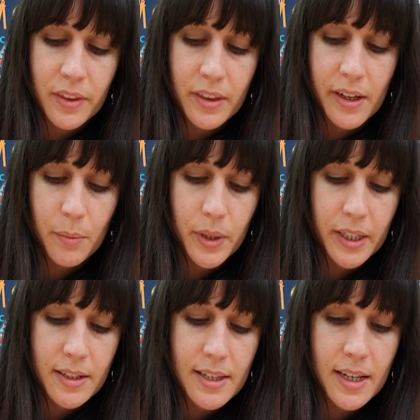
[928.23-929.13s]
then we
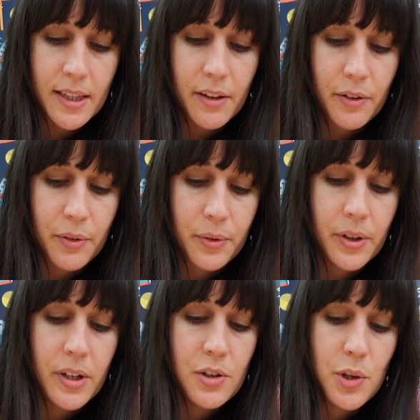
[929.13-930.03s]
can see they will
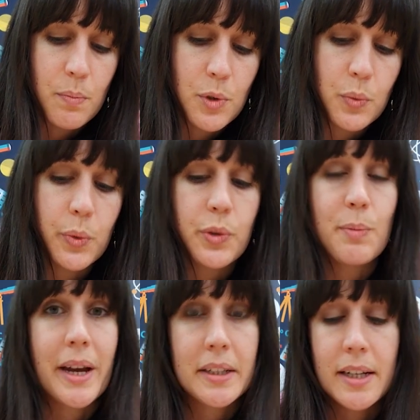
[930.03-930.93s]
jump towards the
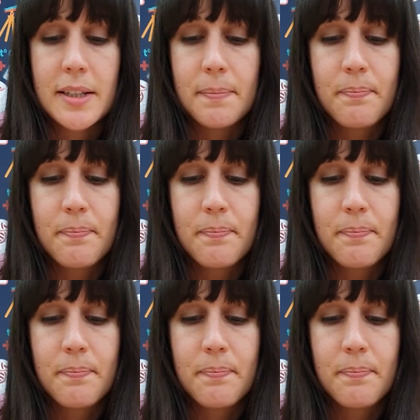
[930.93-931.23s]
magnet.